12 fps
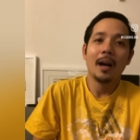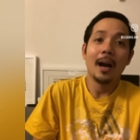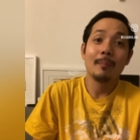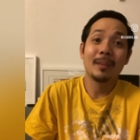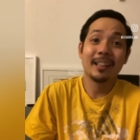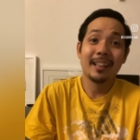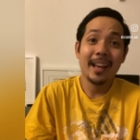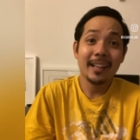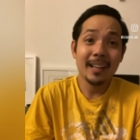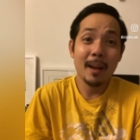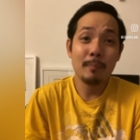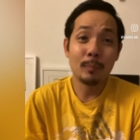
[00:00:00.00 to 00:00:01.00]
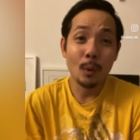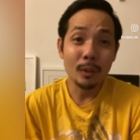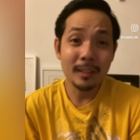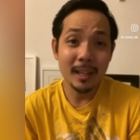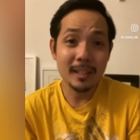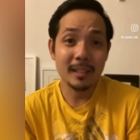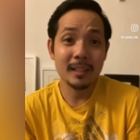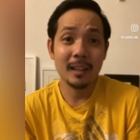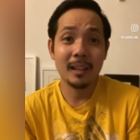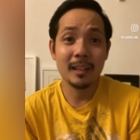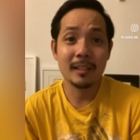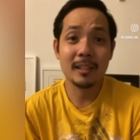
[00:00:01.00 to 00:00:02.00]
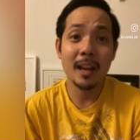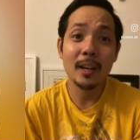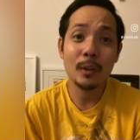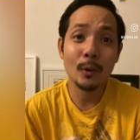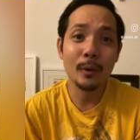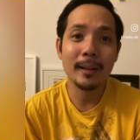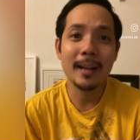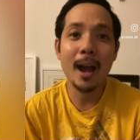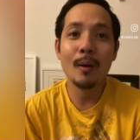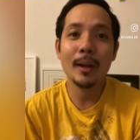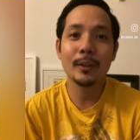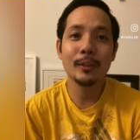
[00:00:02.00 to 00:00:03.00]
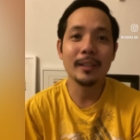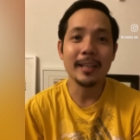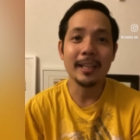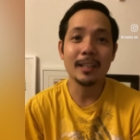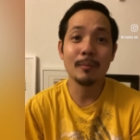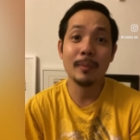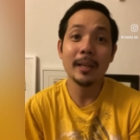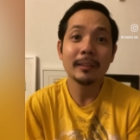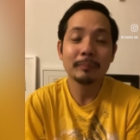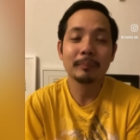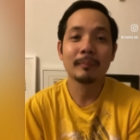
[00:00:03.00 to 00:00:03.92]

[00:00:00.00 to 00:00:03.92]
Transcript: I'm glad I broke that uh, cycle and now I could eat a bit.